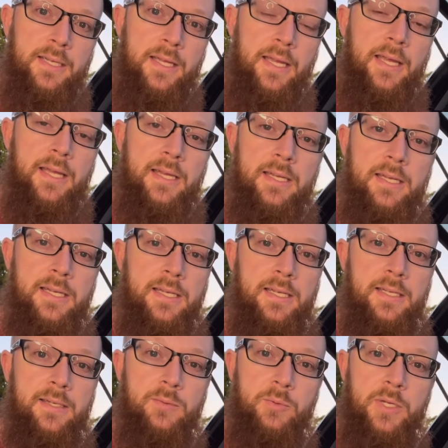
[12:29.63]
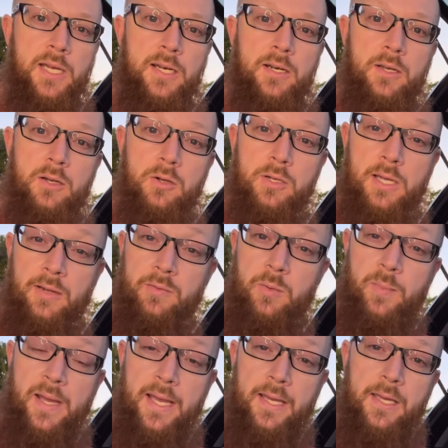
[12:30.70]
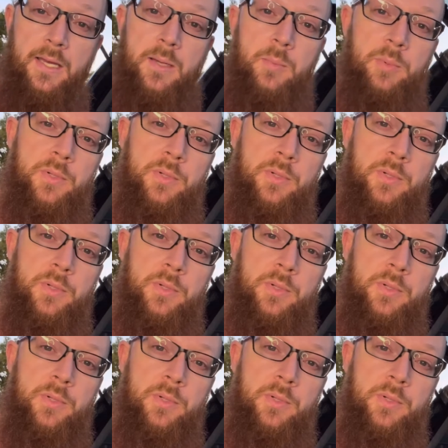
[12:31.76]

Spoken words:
and we got it all covered back up.